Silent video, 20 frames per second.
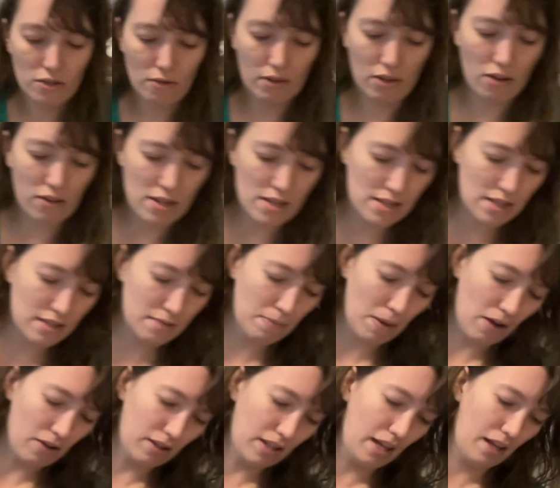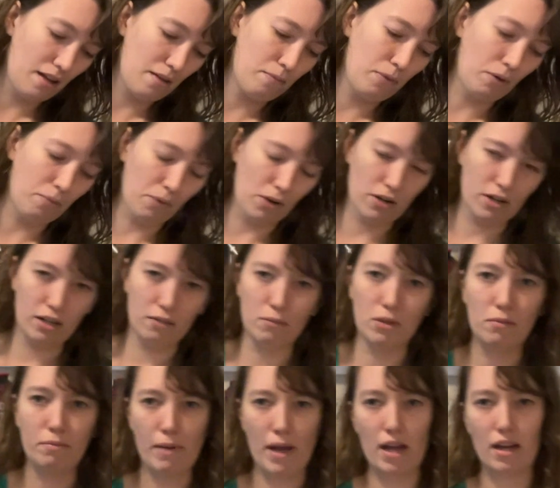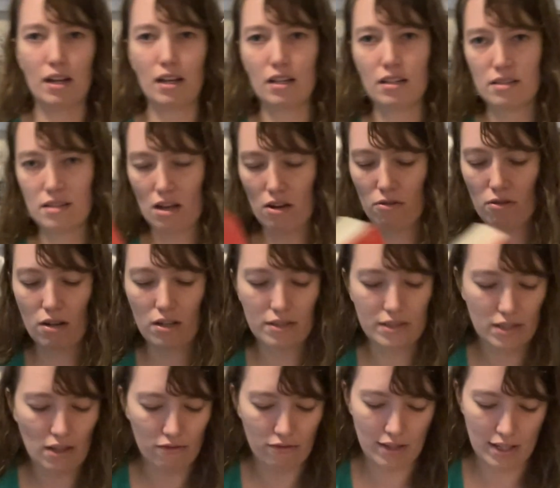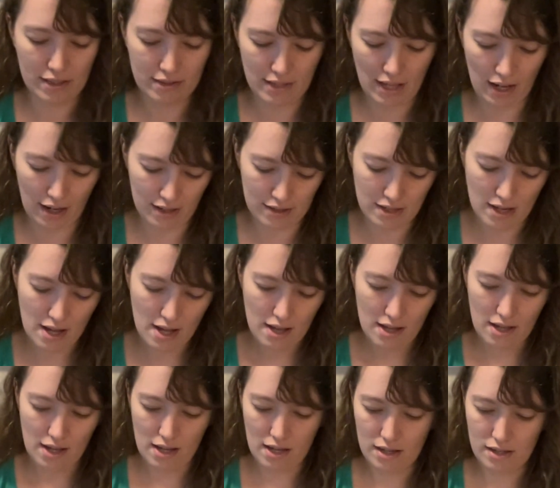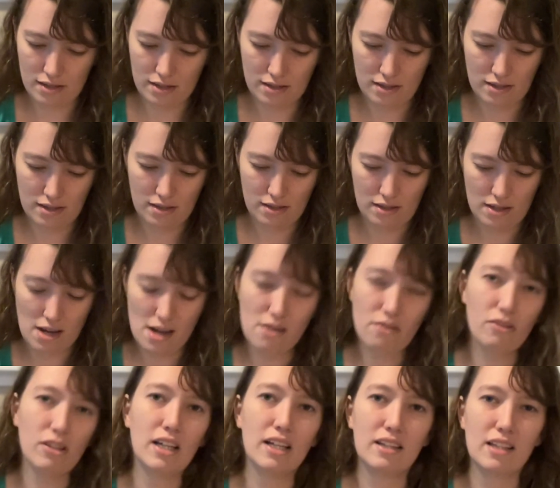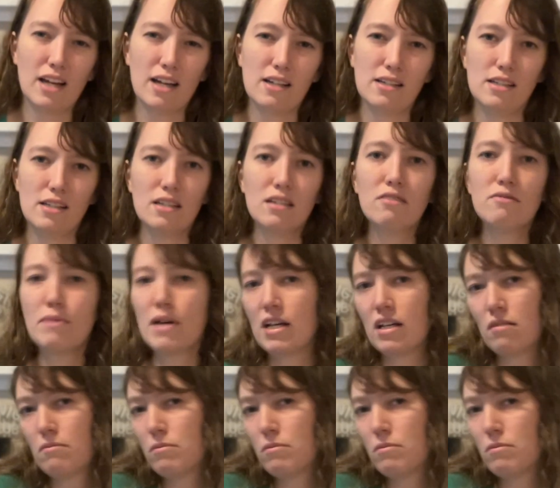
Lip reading: I know this is about like book burning, book banning, etc. and stuff like that. And I don't like the idea of banning